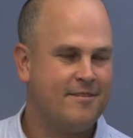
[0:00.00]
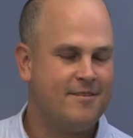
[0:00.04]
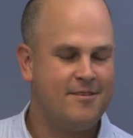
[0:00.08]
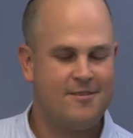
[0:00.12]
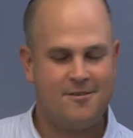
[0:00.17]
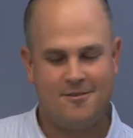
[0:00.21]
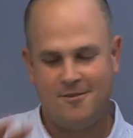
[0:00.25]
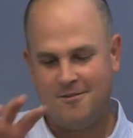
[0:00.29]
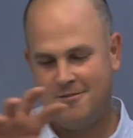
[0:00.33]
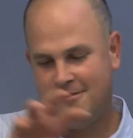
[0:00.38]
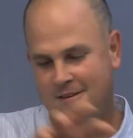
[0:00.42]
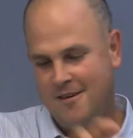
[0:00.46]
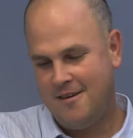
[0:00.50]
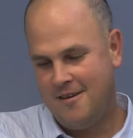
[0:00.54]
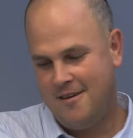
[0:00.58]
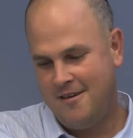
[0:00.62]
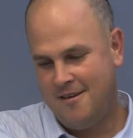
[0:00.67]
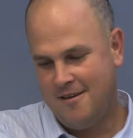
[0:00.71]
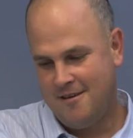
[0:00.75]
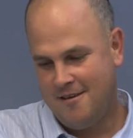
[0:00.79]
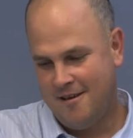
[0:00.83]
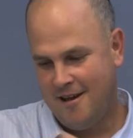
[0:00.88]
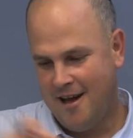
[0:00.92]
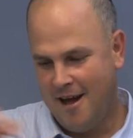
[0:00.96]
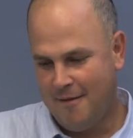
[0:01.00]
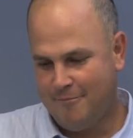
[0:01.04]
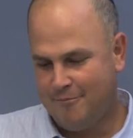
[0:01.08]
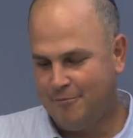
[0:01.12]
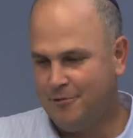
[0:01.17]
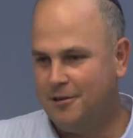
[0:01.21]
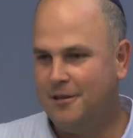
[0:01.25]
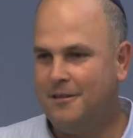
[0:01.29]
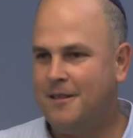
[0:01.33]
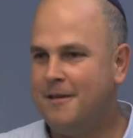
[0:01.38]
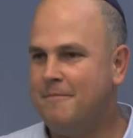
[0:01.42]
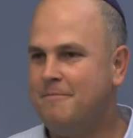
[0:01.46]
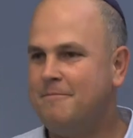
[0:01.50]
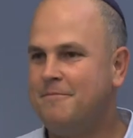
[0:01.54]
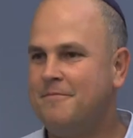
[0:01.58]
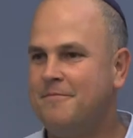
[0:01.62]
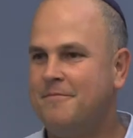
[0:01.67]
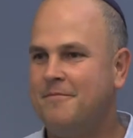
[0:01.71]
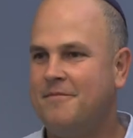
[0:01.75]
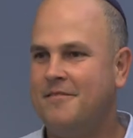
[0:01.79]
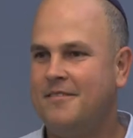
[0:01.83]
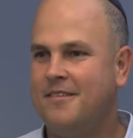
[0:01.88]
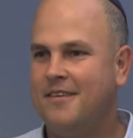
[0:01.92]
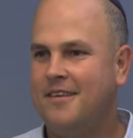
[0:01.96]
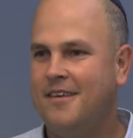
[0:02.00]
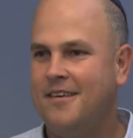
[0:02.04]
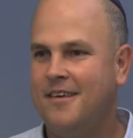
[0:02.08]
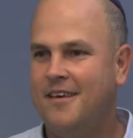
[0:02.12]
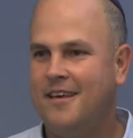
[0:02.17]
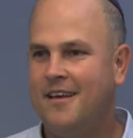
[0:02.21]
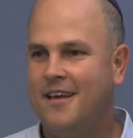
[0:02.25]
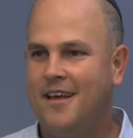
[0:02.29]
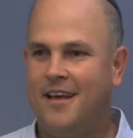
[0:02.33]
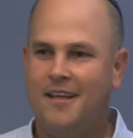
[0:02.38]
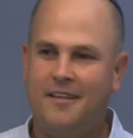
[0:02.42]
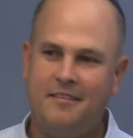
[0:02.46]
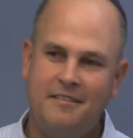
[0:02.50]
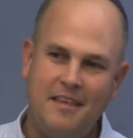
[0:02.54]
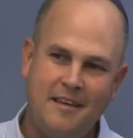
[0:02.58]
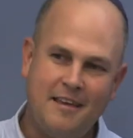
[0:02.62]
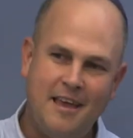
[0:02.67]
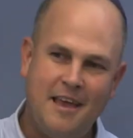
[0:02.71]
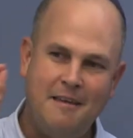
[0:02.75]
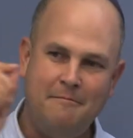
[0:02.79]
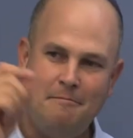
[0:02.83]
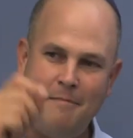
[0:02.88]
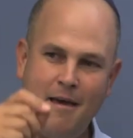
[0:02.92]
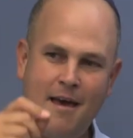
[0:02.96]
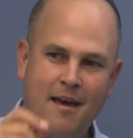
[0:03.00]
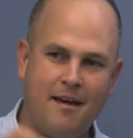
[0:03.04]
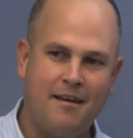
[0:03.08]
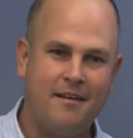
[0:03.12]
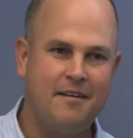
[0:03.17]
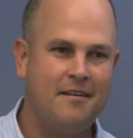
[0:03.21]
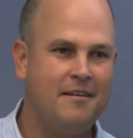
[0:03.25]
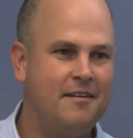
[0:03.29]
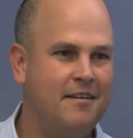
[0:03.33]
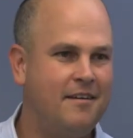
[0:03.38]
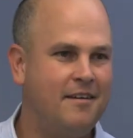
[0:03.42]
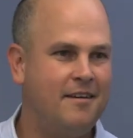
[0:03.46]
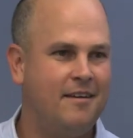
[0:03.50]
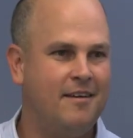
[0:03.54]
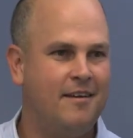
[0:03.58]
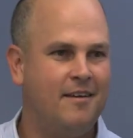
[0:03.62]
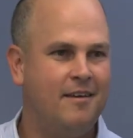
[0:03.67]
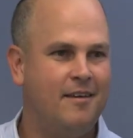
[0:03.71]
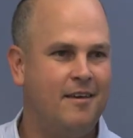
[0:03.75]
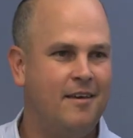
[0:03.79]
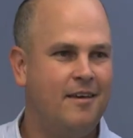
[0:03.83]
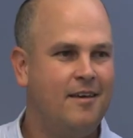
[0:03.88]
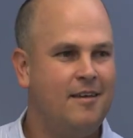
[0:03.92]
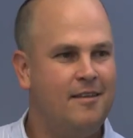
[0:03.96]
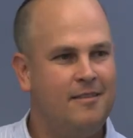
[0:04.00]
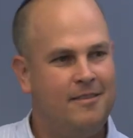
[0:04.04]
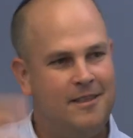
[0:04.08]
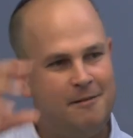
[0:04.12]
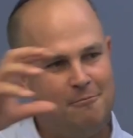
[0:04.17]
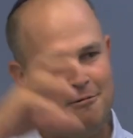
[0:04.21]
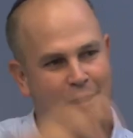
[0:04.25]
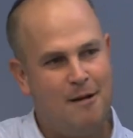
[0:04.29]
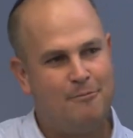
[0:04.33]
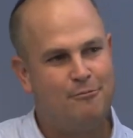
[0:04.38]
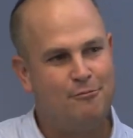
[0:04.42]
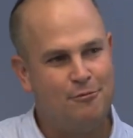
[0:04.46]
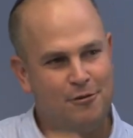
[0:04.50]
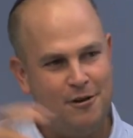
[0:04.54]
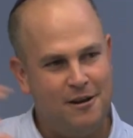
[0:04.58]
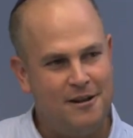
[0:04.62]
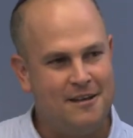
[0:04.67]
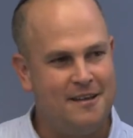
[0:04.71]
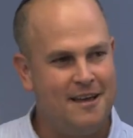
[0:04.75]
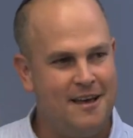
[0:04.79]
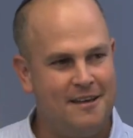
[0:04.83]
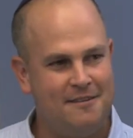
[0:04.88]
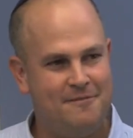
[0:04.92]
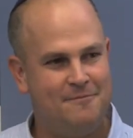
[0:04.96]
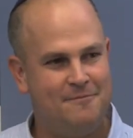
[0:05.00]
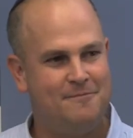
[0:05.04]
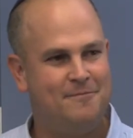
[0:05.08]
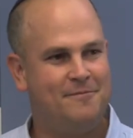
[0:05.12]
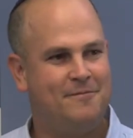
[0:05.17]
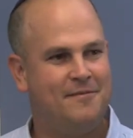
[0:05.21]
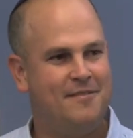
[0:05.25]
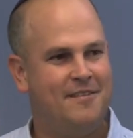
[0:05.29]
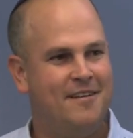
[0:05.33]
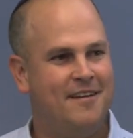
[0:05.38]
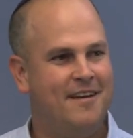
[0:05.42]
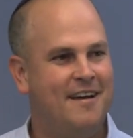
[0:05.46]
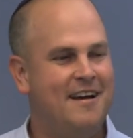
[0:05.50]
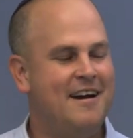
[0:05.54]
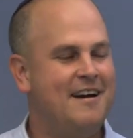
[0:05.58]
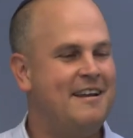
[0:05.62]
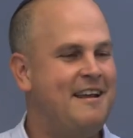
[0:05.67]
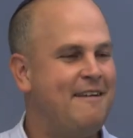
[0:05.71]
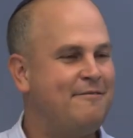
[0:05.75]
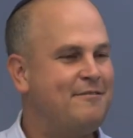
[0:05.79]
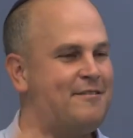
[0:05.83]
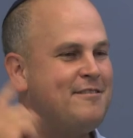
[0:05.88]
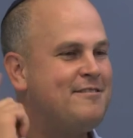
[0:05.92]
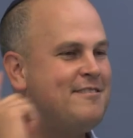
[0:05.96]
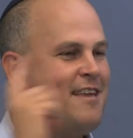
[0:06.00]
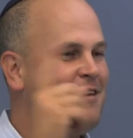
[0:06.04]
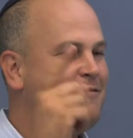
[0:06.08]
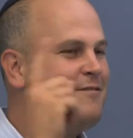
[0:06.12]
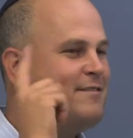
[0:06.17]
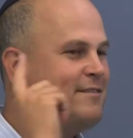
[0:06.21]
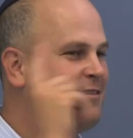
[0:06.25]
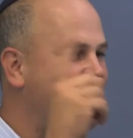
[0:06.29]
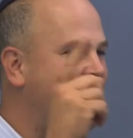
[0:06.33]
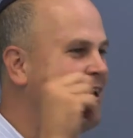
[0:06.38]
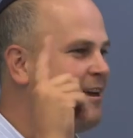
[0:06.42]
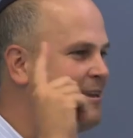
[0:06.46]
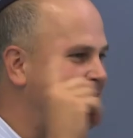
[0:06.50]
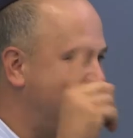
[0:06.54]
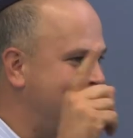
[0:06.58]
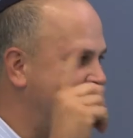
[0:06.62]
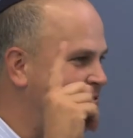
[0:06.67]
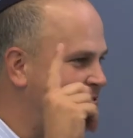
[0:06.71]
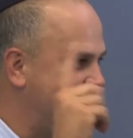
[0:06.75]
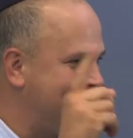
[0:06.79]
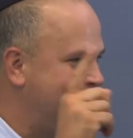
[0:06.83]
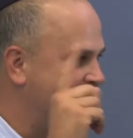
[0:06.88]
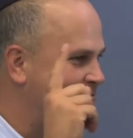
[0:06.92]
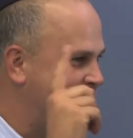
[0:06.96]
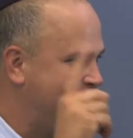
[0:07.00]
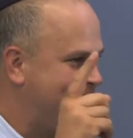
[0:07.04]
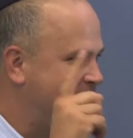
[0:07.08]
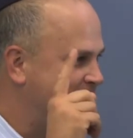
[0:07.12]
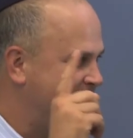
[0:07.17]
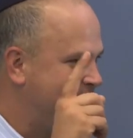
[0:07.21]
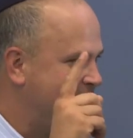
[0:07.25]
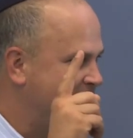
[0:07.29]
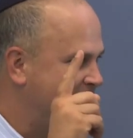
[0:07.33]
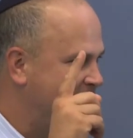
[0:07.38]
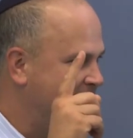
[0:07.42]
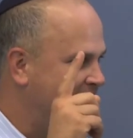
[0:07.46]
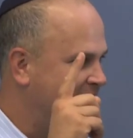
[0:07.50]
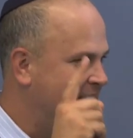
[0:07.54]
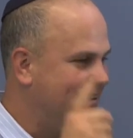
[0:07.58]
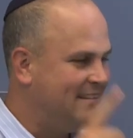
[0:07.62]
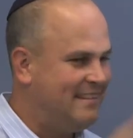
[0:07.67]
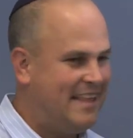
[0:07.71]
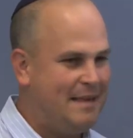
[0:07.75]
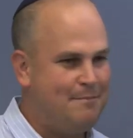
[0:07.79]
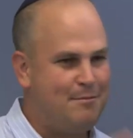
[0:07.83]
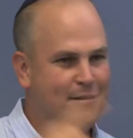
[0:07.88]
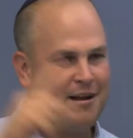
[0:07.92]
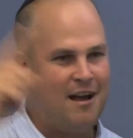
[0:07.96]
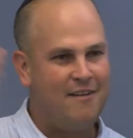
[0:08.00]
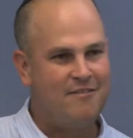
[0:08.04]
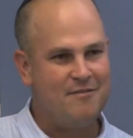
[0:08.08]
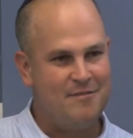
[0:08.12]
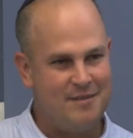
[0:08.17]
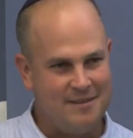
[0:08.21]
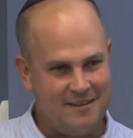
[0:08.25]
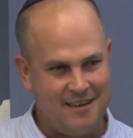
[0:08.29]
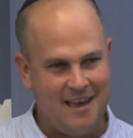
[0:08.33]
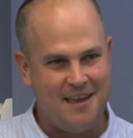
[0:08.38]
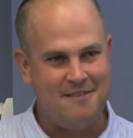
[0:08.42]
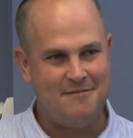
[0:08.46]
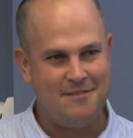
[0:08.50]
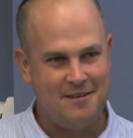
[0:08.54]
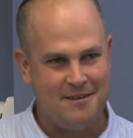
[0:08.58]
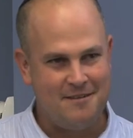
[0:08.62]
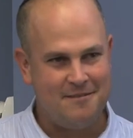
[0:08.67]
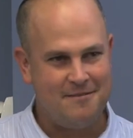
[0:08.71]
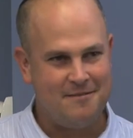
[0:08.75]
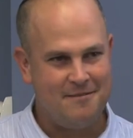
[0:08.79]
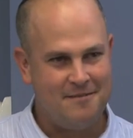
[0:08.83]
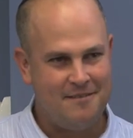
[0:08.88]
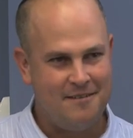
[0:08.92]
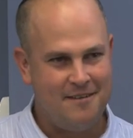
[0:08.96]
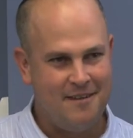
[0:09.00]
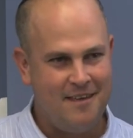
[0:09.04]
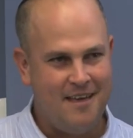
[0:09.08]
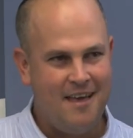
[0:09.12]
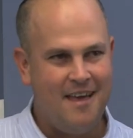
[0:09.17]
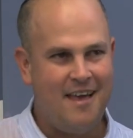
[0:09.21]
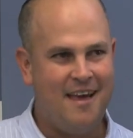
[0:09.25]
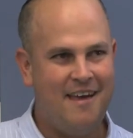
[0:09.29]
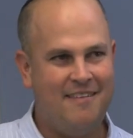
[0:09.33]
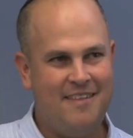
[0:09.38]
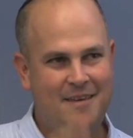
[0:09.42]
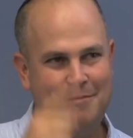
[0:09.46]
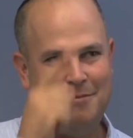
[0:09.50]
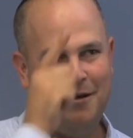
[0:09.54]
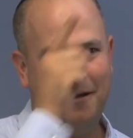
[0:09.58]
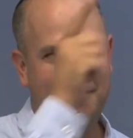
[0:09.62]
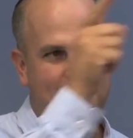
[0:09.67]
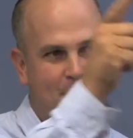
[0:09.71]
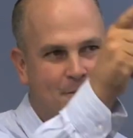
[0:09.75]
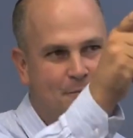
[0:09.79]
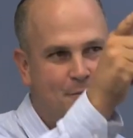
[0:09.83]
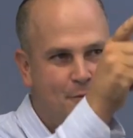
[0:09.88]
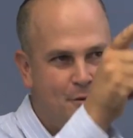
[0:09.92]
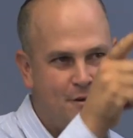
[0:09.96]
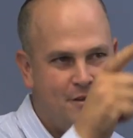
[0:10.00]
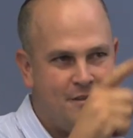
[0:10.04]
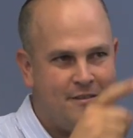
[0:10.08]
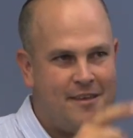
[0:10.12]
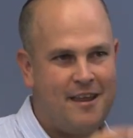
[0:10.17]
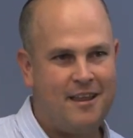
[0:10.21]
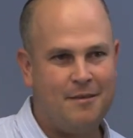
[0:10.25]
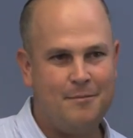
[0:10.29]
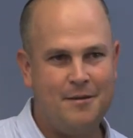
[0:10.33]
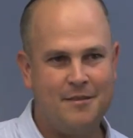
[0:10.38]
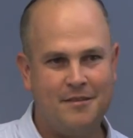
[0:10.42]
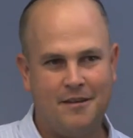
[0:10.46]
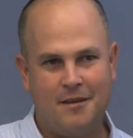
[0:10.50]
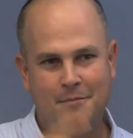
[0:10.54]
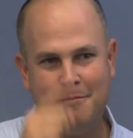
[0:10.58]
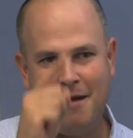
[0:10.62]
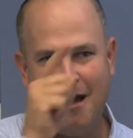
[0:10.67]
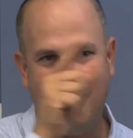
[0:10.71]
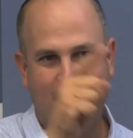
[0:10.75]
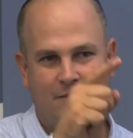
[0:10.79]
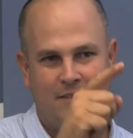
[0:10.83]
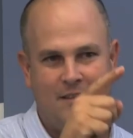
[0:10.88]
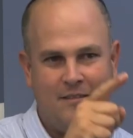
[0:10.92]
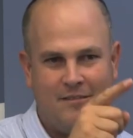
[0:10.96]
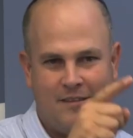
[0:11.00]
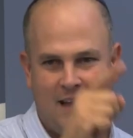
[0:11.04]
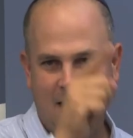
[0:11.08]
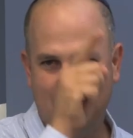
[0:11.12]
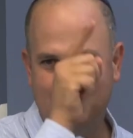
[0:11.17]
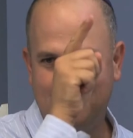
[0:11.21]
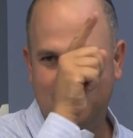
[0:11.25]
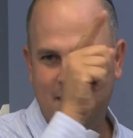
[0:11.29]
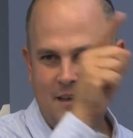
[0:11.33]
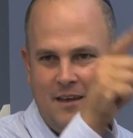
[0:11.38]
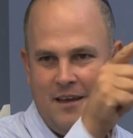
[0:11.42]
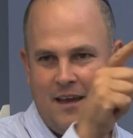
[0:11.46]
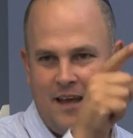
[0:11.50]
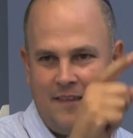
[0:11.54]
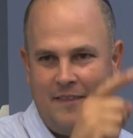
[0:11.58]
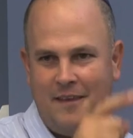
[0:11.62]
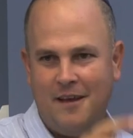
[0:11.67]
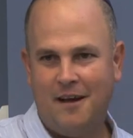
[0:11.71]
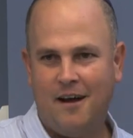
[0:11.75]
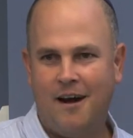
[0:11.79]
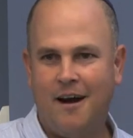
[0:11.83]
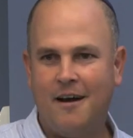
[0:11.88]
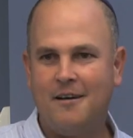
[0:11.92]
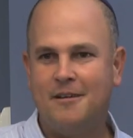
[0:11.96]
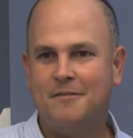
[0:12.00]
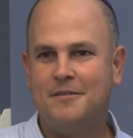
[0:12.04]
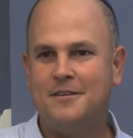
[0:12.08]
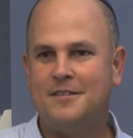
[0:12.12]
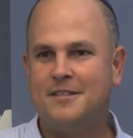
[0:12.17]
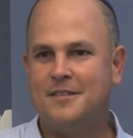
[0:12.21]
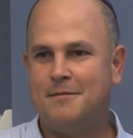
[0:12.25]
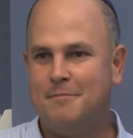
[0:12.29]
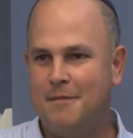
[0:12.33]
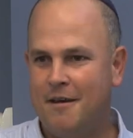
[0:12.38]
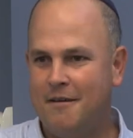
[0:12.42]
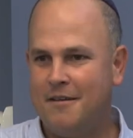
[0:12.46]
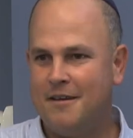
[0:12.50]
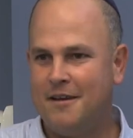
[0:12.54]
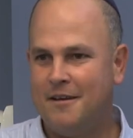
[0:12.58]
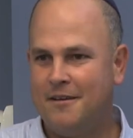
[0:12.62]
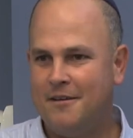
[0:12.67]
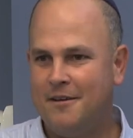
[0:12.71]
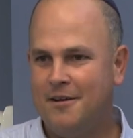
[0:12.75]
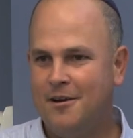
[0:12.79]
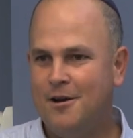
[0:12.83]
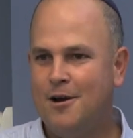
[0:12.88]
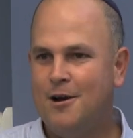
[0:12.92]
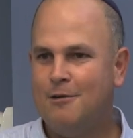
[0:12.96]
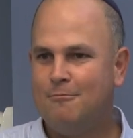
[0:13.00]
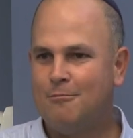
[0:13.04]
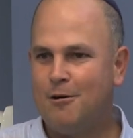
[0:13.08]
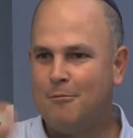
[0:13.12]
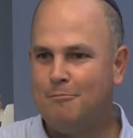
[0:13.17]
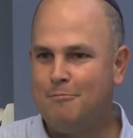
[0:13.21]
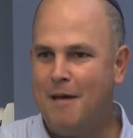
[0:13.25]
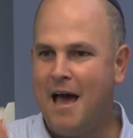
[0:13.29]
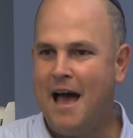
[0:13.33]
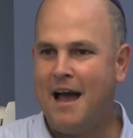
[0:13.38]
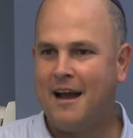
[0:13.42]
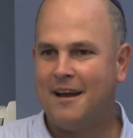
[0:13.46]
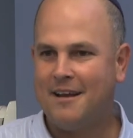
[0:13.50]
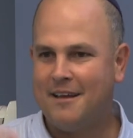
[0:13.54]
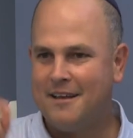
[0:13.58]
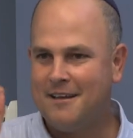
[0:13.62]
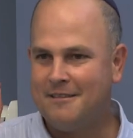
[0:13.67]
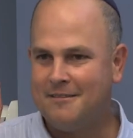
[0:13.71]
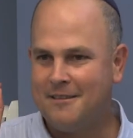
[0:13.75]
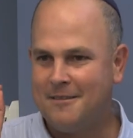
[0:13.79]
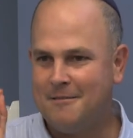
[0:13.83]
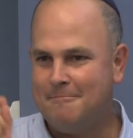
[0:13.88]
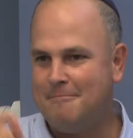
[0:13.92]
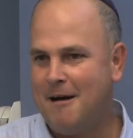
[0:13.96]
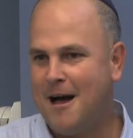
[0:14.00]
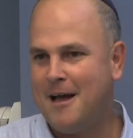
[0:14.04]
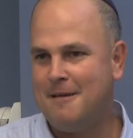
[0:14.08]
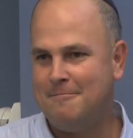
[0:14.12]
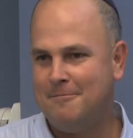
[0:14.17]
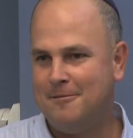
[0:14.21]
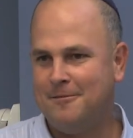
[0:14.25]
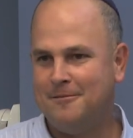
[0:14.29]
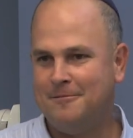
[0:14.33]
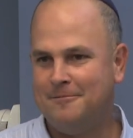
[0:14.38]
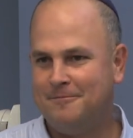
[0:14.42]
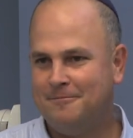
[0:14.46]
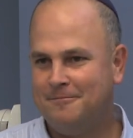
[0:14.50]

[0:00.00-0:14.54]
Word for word: So they uprooted them. And then they came back. They were uprooted again. And after seven times, labor government gave in and they built their first settlement on a mountaintop in the heart of the Samaria. We're back to the Bible.